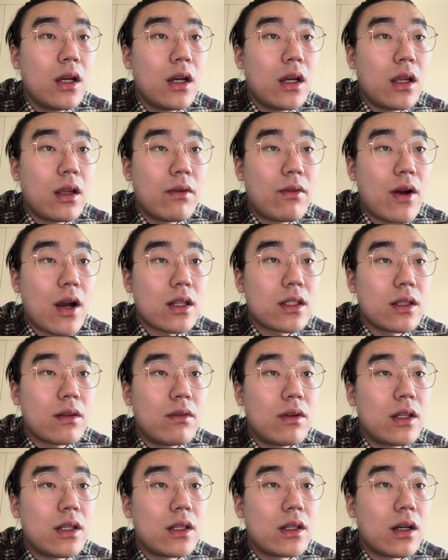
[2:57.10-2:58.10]

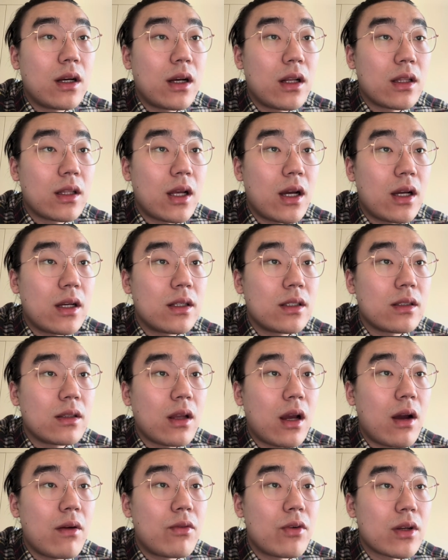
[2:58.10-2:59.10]
effectively aligning
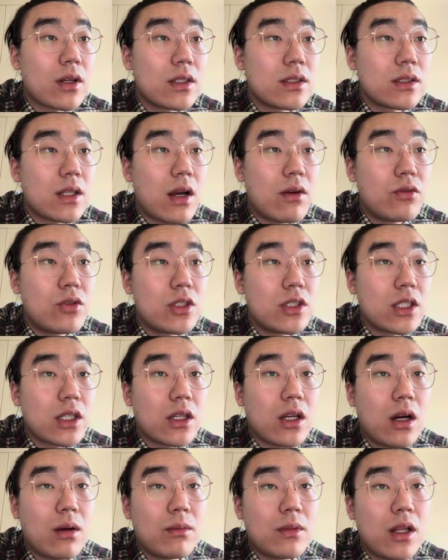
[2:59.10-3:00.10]
Africans' average
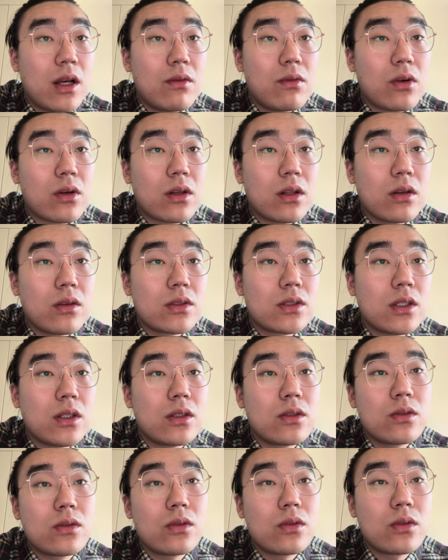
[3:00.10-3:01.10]
income level closer
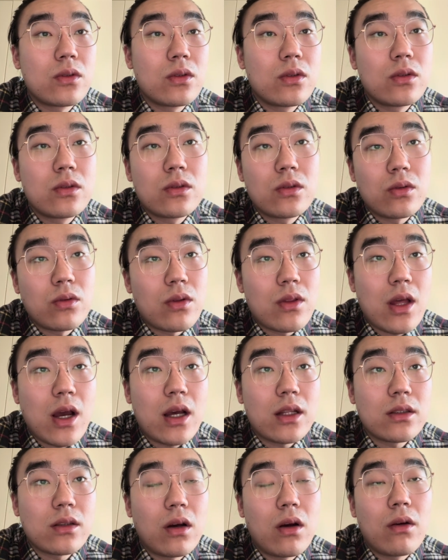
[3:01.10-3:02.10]
to
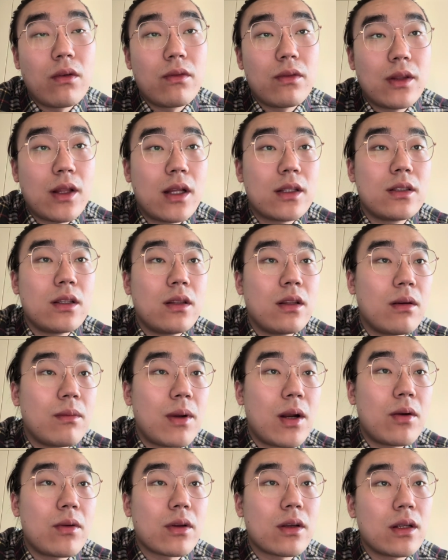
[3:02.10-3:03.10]
that of Latin
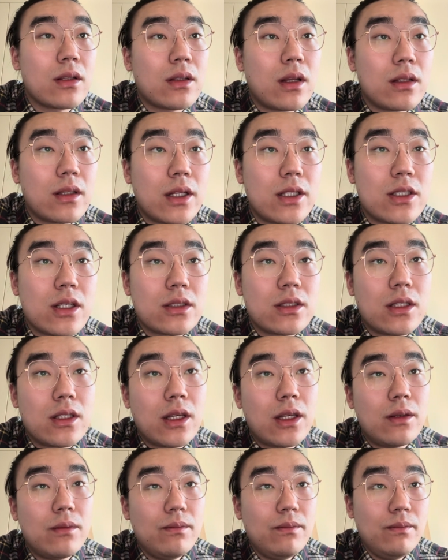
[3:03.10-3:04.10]
America and Asia
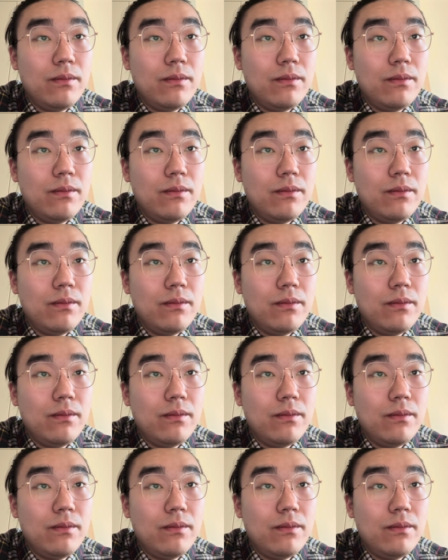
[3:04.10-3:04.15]
today.